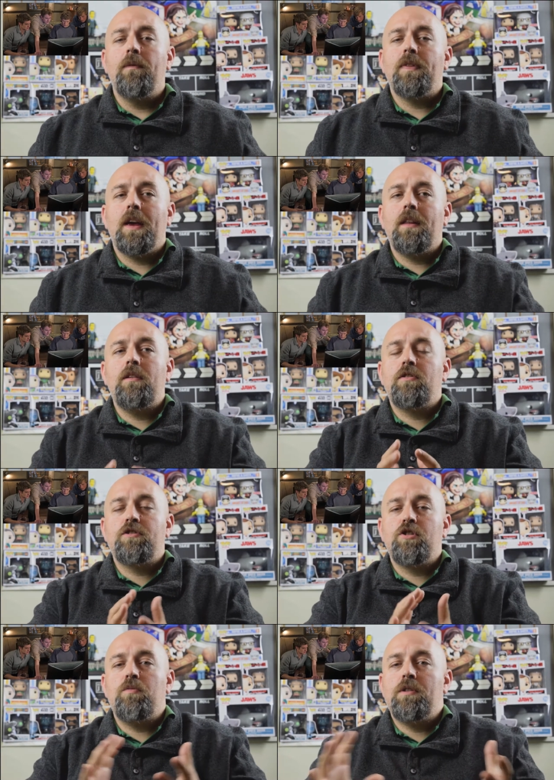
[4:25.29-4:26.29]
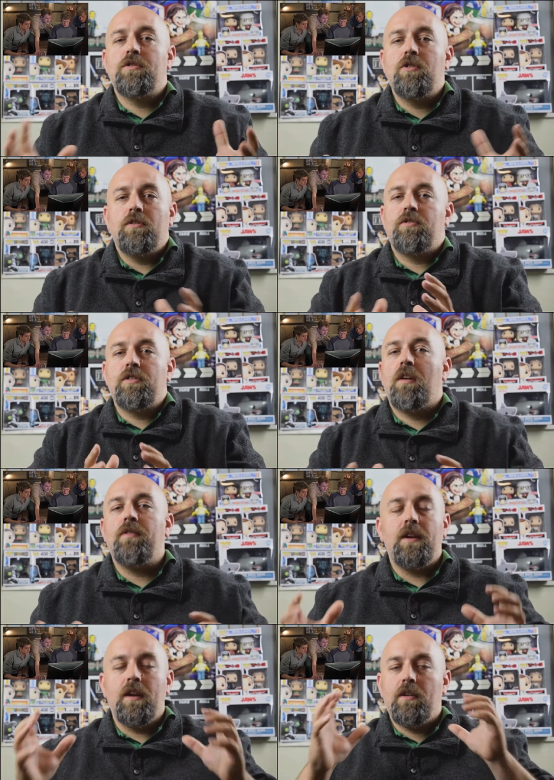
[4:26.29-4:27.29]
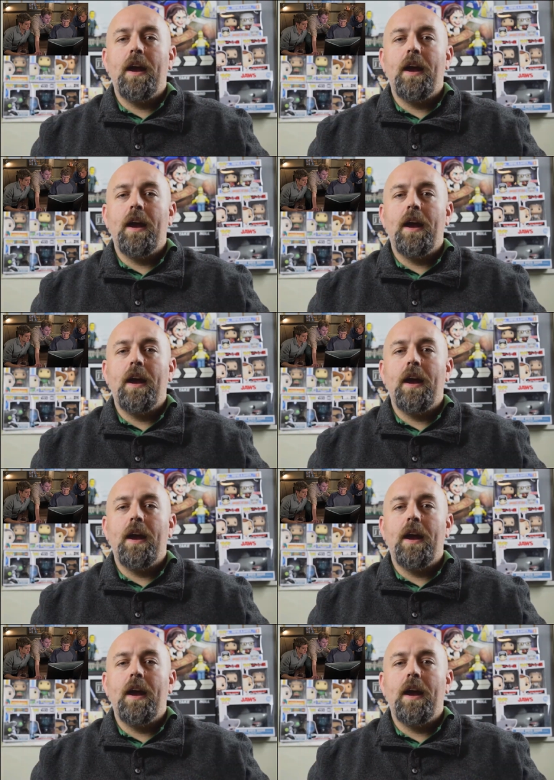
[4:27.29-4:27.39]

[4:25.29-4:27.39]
And there's so much good stuff in here.